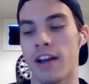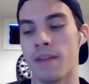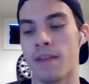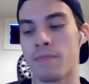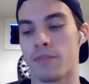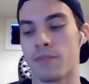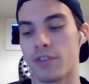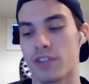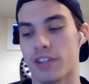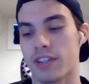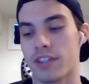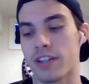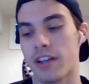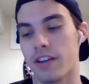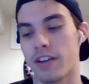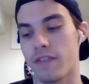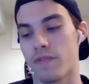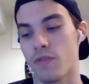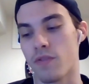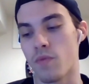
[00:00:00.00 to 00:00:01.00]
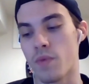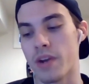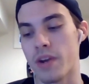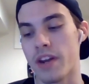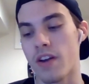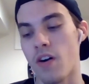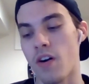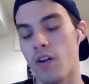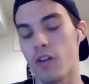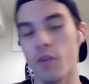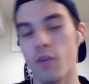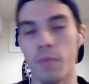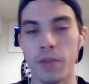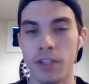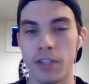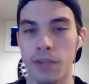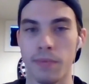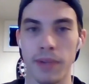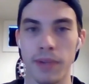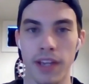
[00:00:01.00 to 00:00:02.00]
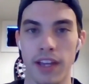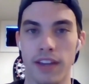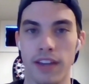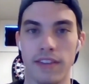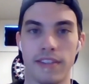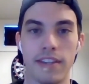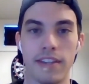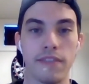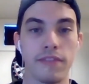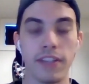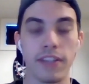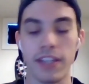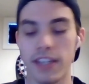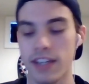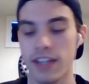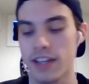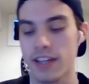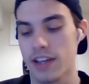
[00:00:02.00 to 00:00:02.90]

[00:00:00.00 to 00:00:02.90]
I'm just excited for when it all opens up again safely,